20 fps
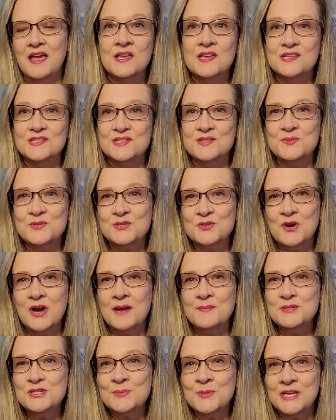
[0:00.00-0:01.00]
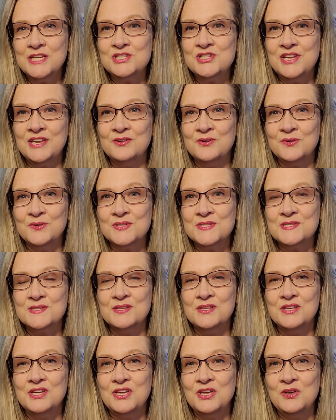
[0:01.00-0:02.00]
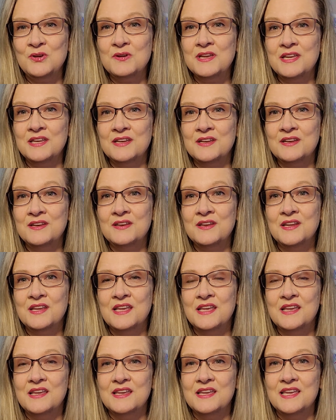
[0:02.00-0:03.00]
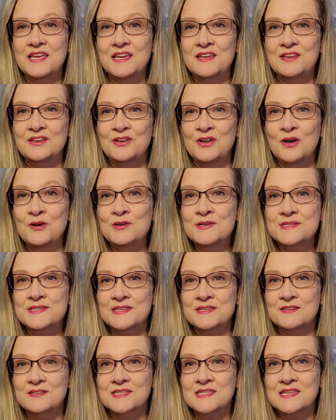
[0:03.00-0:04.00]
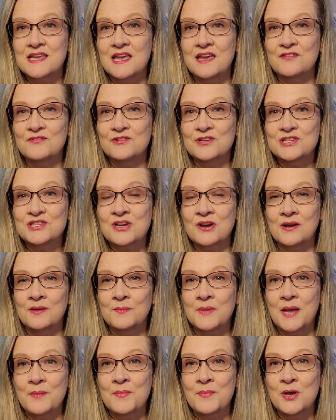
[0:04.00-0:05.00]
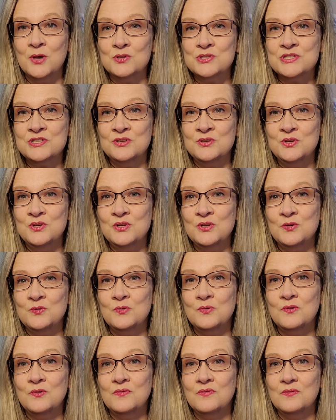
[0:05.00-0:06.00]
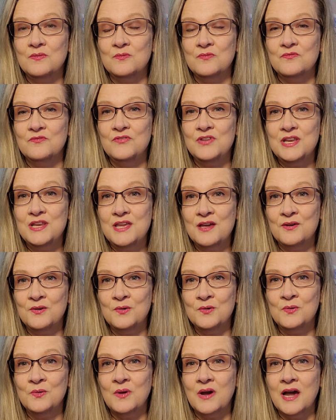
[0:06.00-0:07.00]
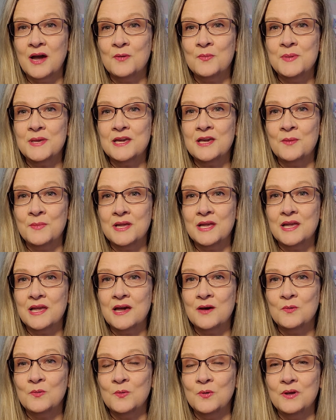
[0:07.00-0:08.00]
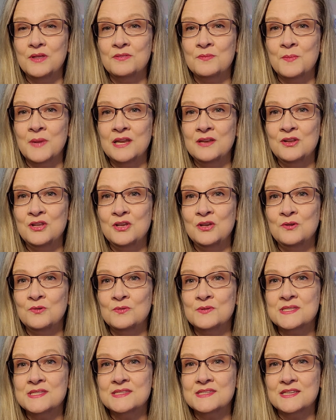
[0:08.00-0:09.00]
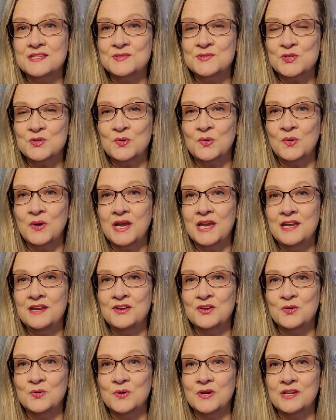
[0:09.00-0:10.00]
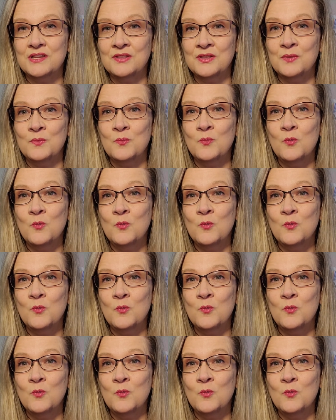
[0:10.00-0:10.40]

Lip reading: Subscribe to my channel so that you can get notices every time I post a new video. I'll be coming out with my new 6th grade curriculum,